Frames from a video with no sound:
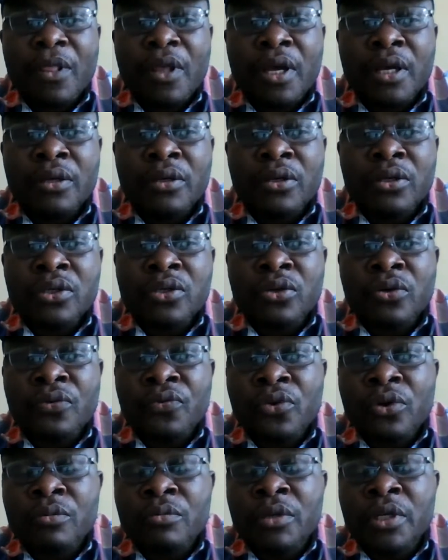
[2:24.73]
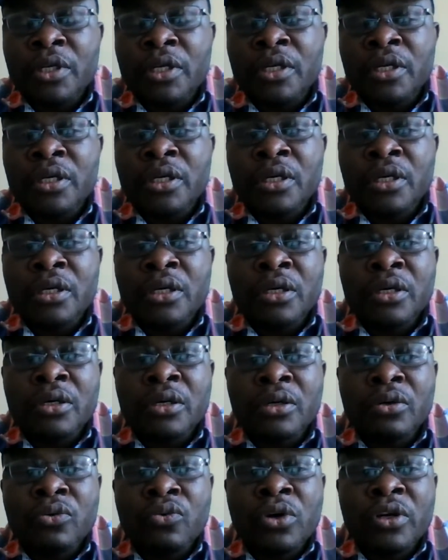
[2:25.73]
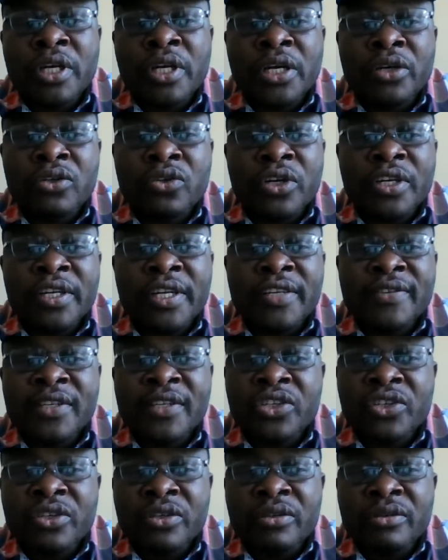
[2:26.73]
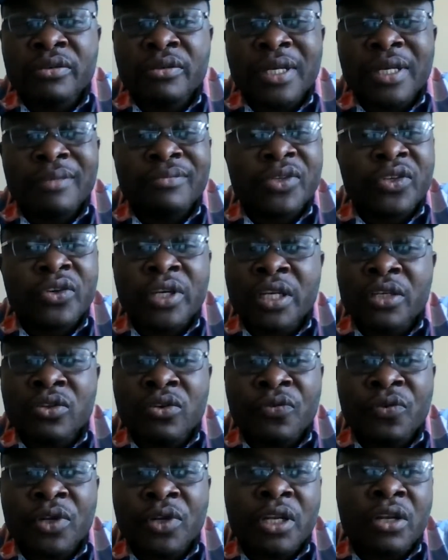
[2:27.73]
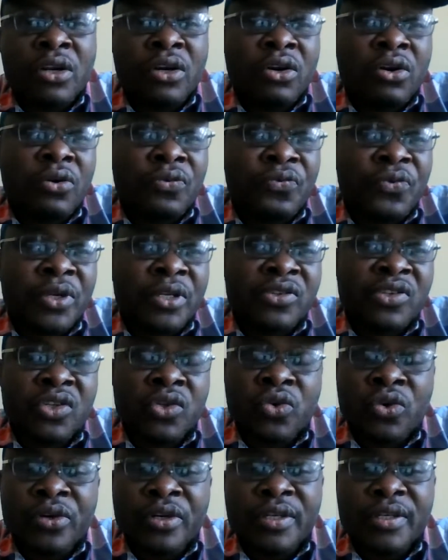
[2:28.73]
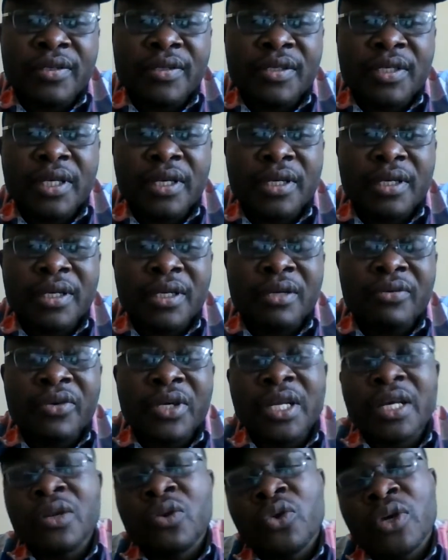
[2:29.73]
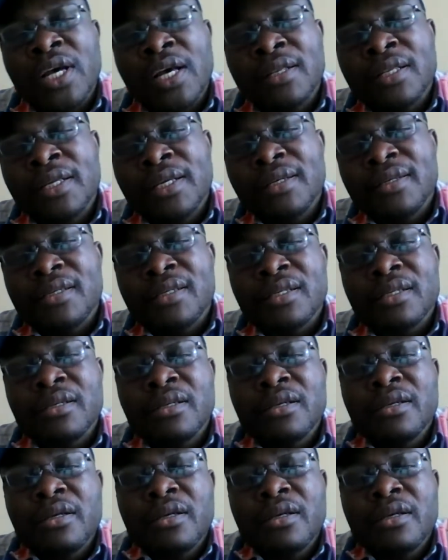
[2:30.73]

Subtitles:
and also from the World Health Organization and so on and so forth. A lot of stories. And when I look at this,